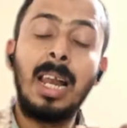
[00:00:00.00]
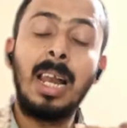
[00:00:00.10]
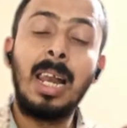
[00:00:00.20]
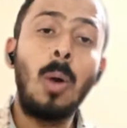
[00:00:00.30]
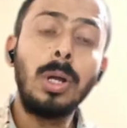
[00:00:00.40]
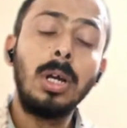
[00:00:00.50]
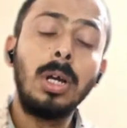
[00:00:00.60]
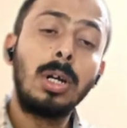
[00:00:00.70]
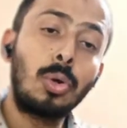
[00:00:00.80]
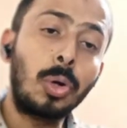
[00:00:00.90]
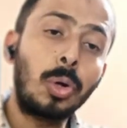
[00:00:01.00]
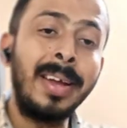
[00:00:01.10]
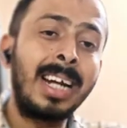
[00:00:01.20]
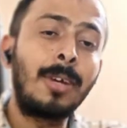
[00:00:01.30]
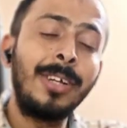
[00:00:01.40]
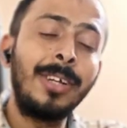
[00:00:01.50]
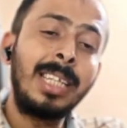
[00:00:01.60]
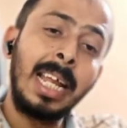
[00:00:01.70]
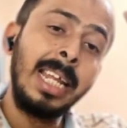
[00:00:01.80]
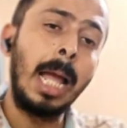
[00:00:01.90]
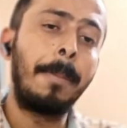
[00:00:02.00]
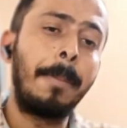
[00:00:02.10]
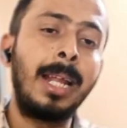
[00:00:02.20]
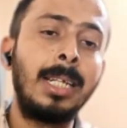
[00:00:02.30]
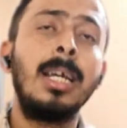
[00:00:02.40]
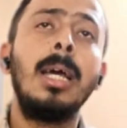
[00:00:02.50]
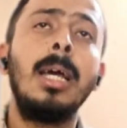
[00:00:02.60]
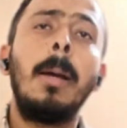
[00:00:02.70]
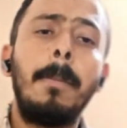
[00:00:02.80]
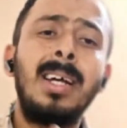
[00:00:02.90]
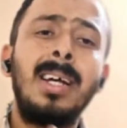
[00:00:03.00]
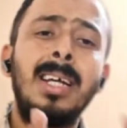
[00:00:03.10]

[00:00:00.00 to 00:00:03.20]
it is allowed to connect with any IP range.